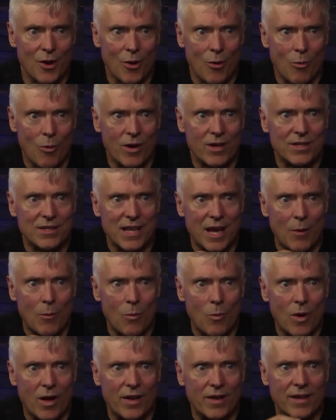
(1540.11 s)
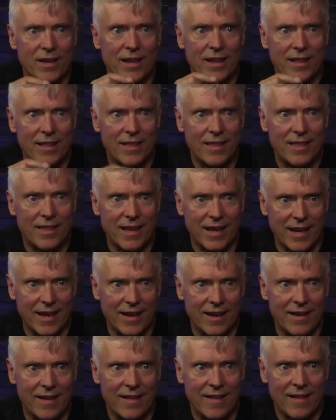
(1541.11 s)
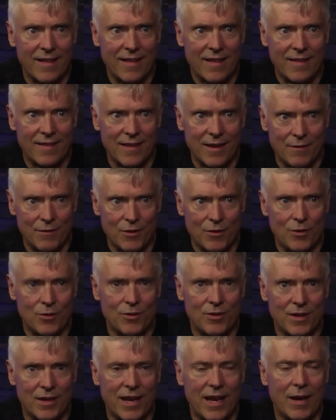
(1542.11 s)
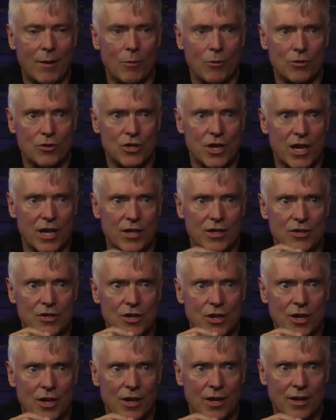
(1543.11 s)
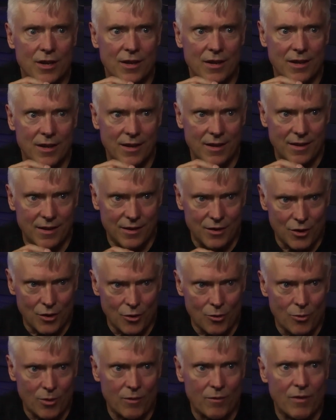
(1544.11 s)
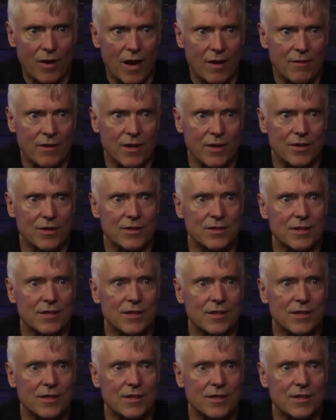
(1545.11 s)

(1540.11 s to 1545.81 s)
What is that one thing that if you do today will change you in 5 years?